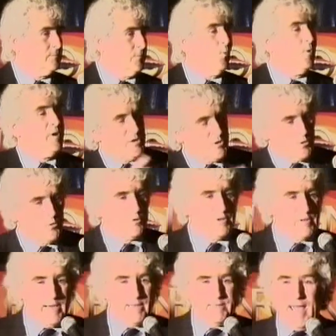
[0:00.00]
Well, it is true
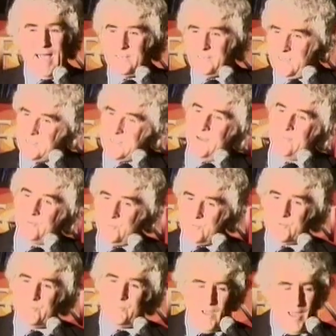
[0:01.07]
that they attacked us after
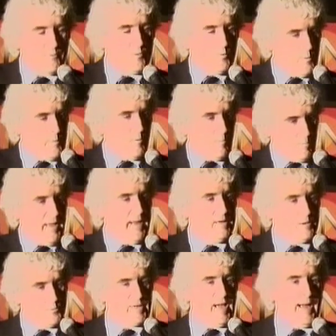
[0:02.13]
we were
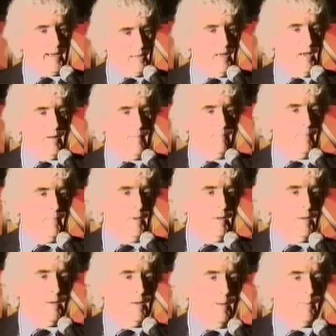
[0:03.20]
planning to attack them.
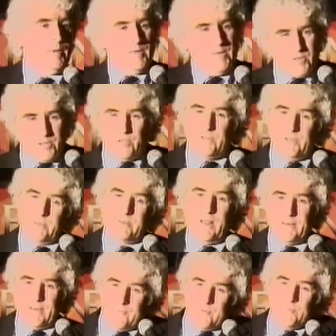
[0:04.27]
I mean, it is clear
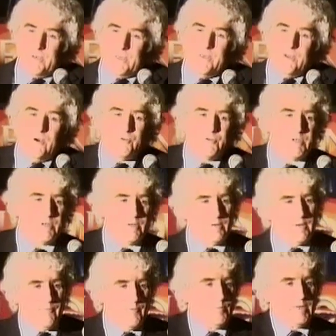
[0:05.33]
now that everybody knows,
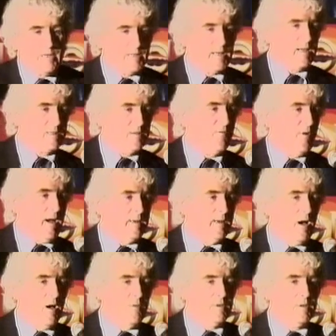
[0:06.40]
that everybody's testified
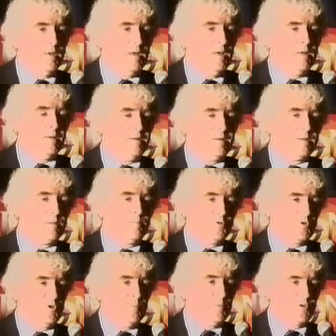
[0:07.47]
now that the
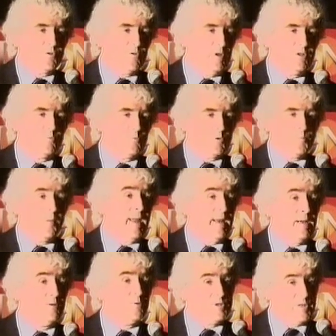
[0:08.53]
Bush administration was
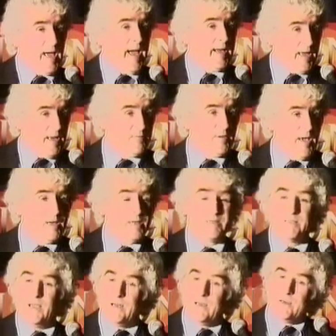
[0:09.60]
planning to attack
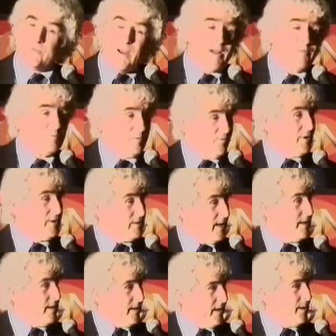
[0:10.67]
Afghanistan and Iraq from the very
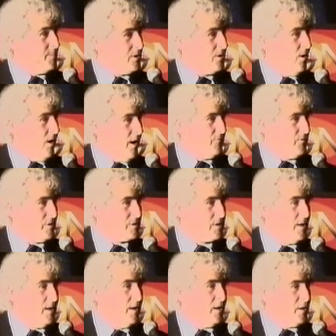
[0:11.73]
day they came into office.
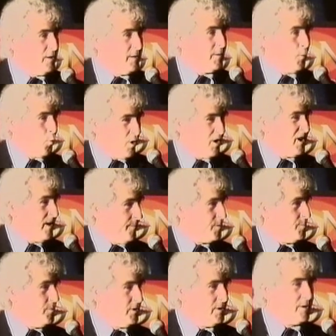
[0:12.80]
They were working up
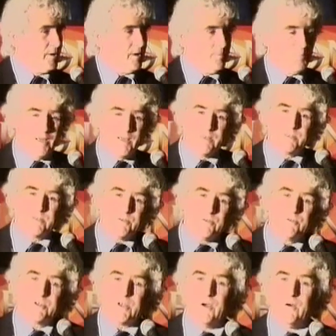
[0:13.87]
the military plans to
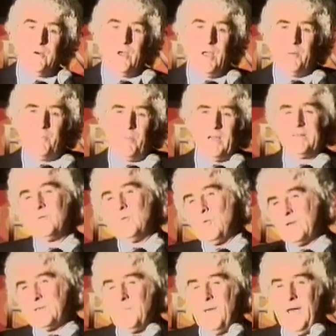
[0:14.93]
do so. But
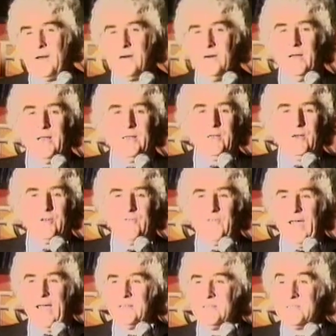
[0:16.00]
what the matter? The
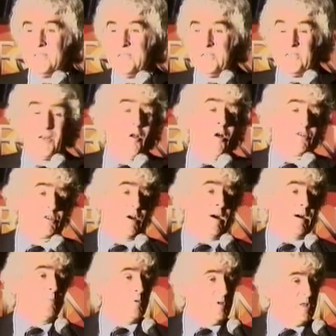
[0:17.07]
fact is, it all
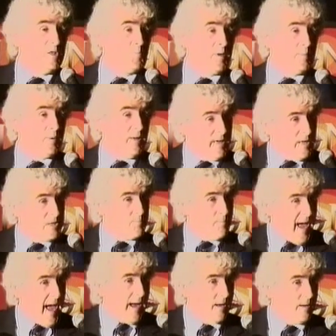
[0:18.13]
started when these people hit us
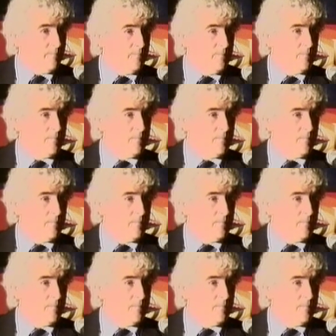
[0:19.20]
back.